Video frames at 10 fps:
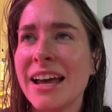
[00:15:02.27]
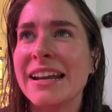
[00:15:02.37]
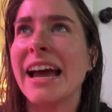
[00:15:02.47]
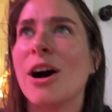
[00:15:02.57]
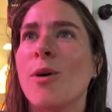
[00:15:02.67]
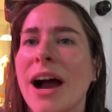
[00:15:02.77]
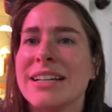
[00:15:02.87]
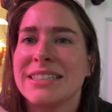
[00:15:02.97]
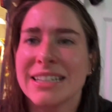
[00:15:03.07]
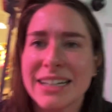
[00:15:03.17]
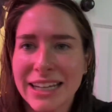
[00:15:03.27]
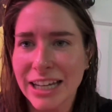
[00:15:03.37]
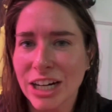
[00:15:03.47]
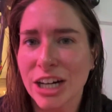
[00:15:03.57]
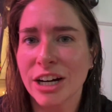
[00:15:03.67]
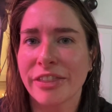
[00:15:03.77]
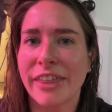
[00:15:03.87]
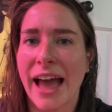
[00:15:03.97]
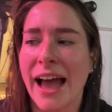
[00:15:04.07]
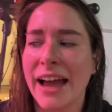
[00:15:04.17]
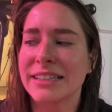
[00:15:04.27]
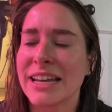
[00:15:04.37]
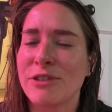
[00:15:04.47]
Now, I did hear that if